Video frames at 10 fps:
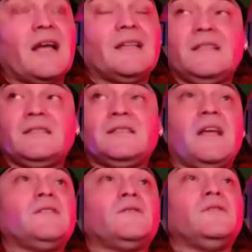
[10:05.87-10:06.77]
at this
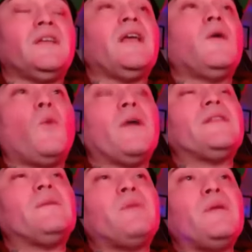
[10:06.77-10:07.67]
day today
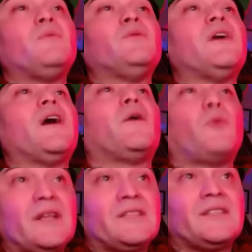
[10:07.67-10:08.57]
when the people that
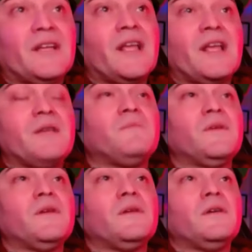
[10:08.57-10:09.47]
arrested him
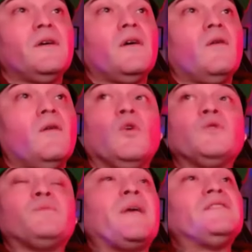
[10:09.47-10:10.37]

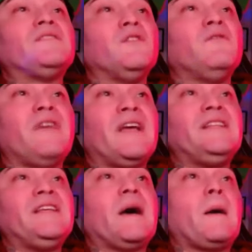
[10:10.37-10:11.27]
was
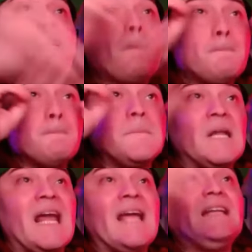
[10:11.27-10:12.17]
Pennsylvania
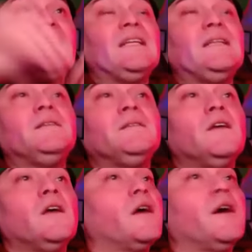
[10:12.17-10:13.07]
blindly
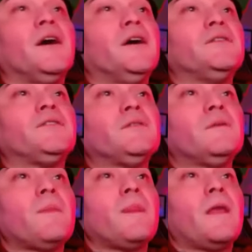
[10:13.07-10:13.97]
because
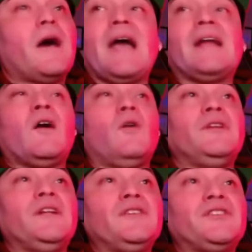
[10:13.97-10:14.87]
Idaho
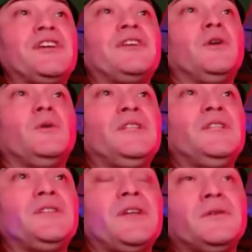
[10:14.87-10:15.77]
didn't share no
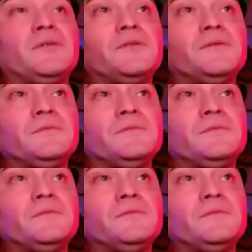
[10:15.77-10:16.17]
details.